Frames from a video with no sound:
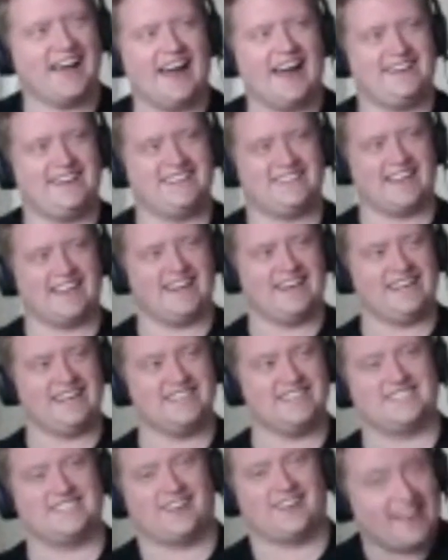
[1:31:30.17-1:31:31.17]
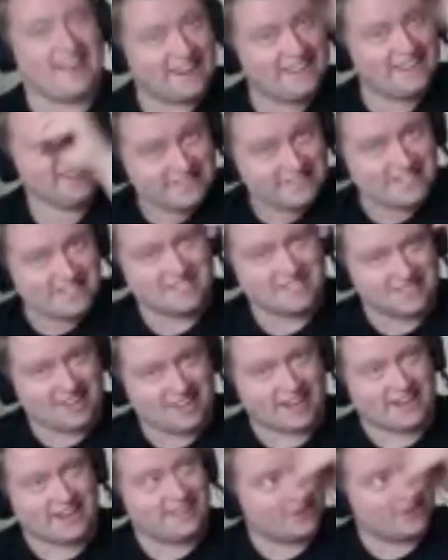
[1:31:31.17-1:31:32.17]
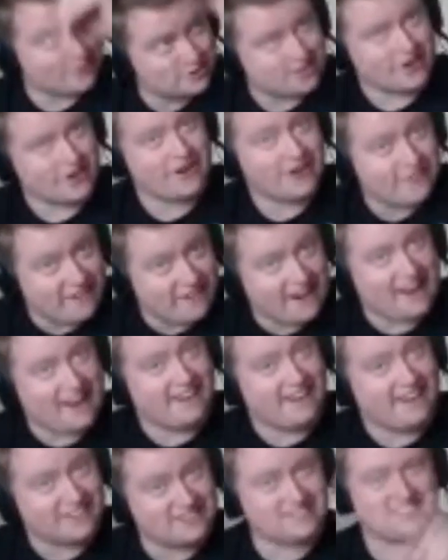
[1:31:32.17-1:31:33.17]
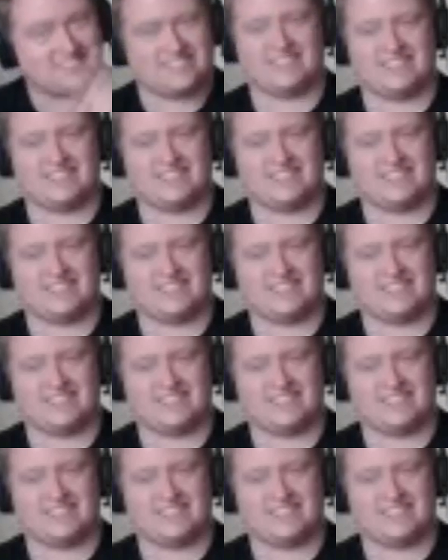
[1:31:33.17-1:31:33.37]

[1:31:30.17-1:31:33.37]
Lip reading: And then he's like, does like a little turnaround.